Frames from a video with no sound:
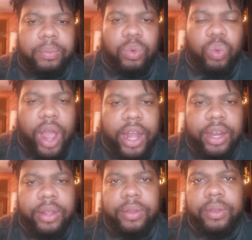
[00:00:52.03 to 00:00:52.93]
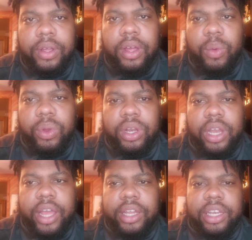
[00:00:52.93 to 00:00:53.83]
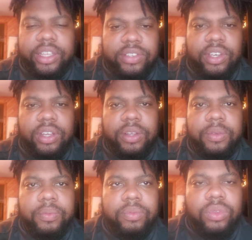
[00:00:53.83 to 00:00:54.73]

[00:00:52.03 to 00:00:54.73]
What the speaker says: writing. I really like listening.